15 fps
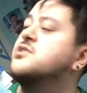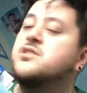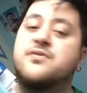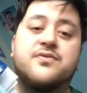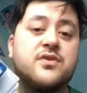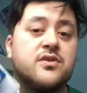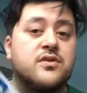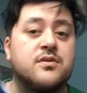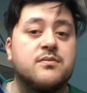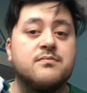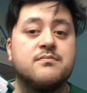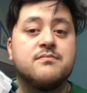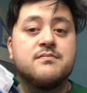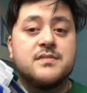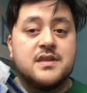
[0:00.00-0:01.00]
just a few of them.
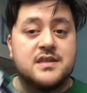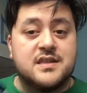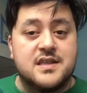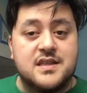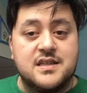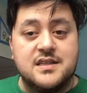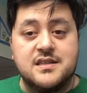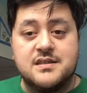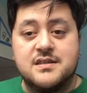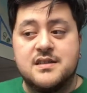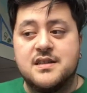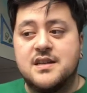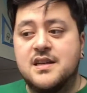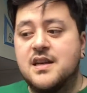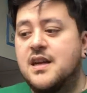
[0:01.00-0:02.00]
There's these,
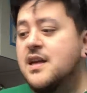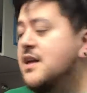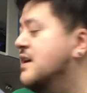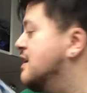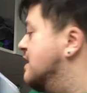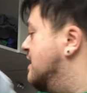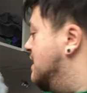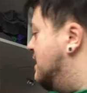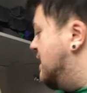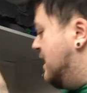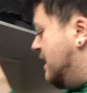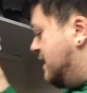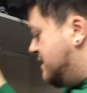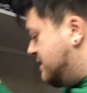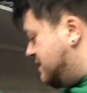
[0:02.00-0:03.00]

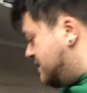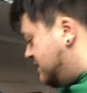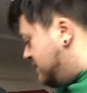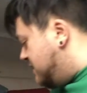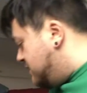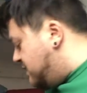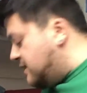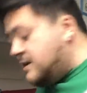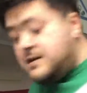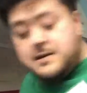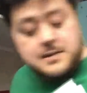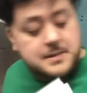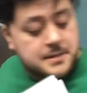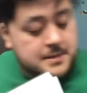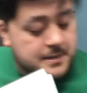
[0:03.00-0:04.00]
and
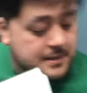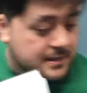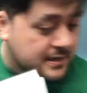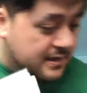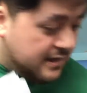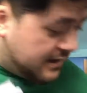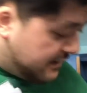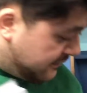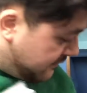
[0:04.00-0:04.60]
I